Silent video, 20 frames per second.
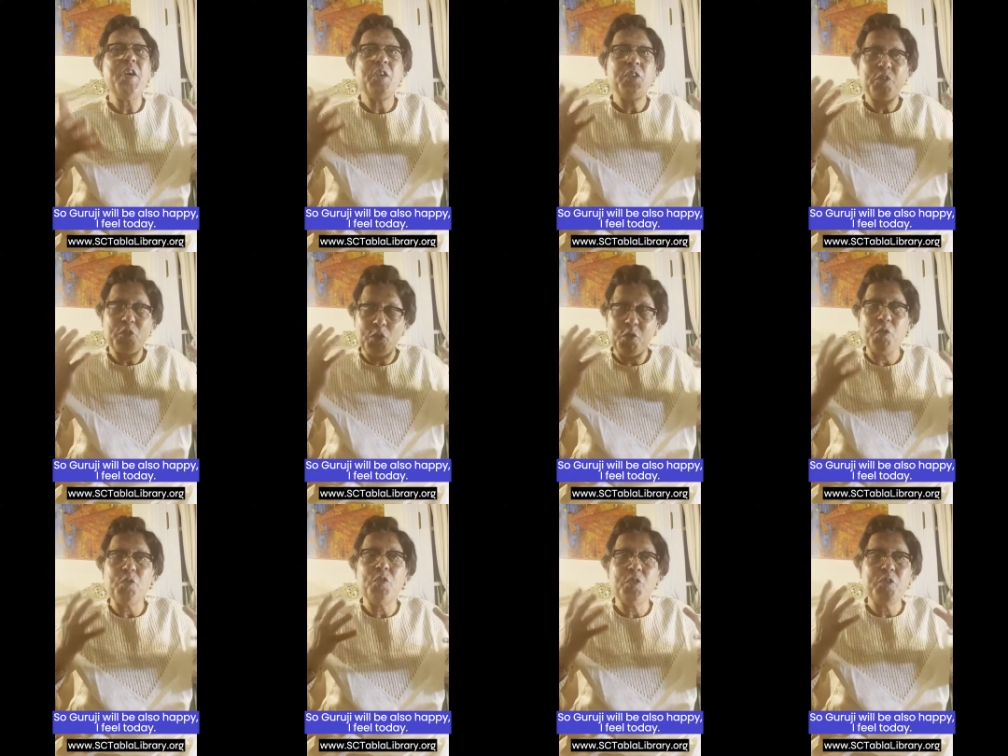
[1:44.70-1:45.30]
So
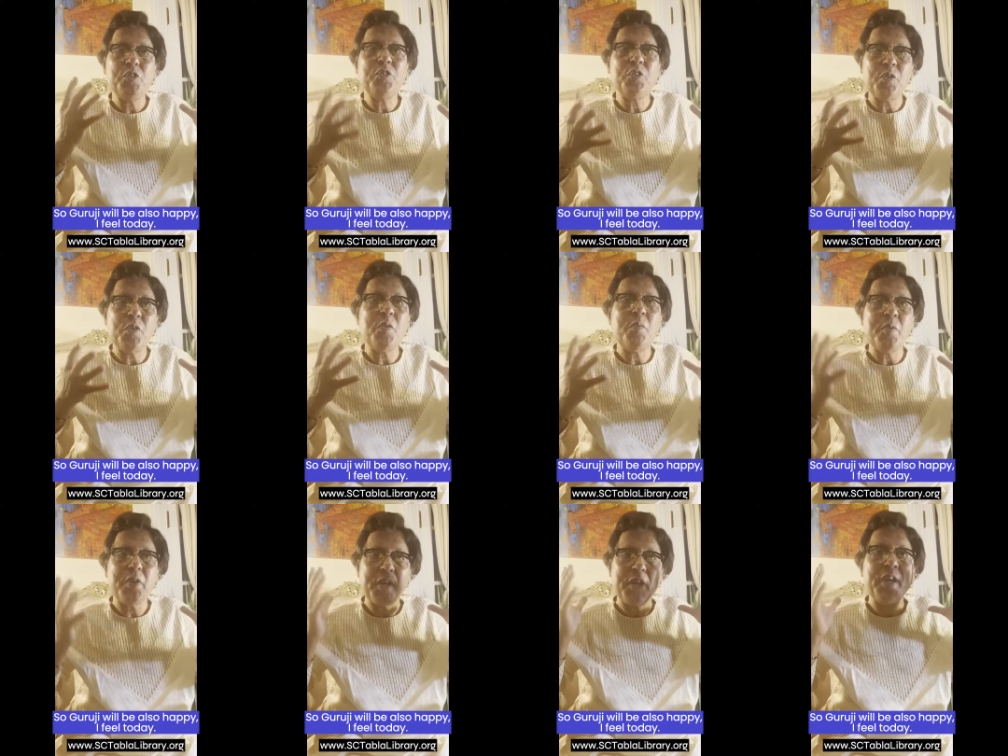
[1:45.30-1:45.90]
Guruji will
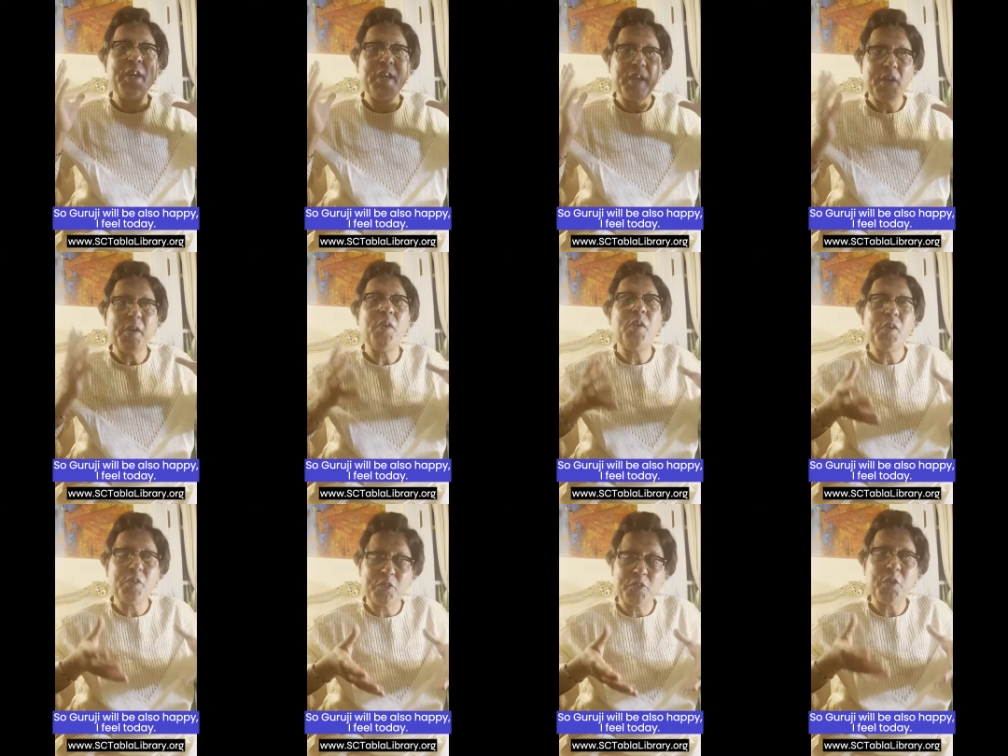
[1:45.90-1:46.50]
be
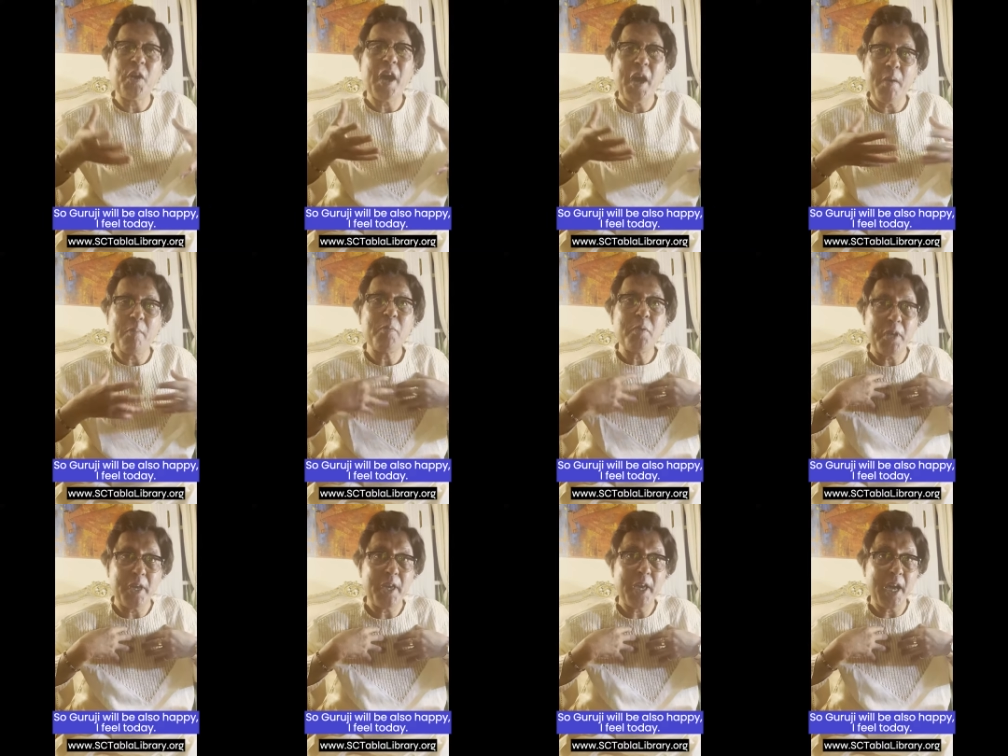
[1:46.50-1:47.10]
also
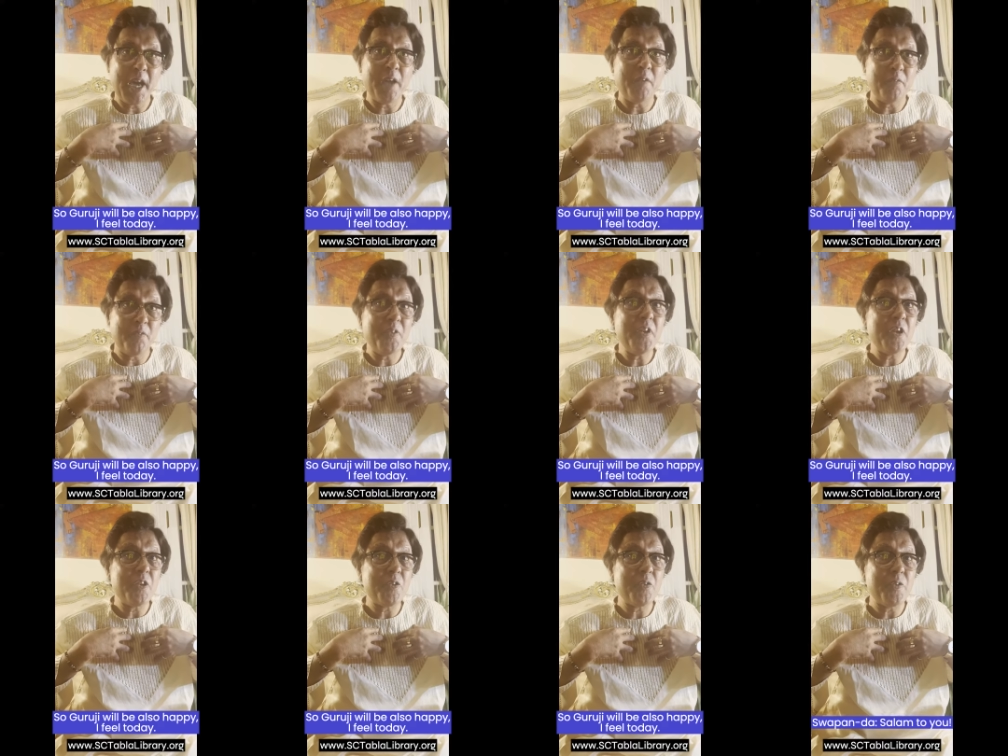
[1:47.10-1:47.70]
happy, I
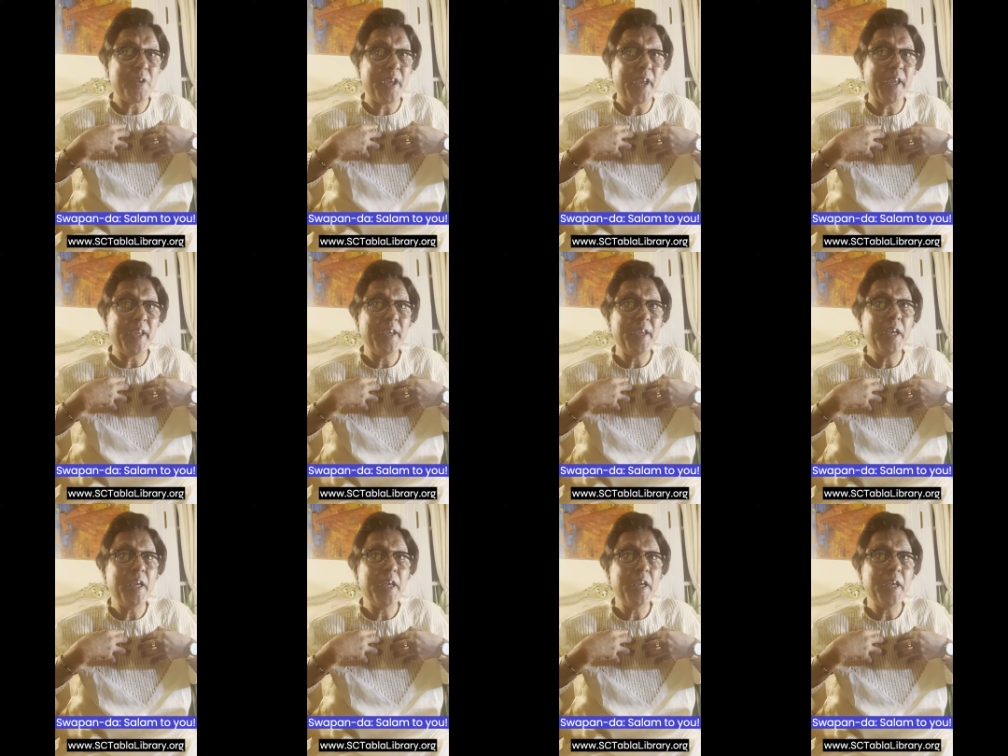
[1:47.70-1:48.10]
feel today.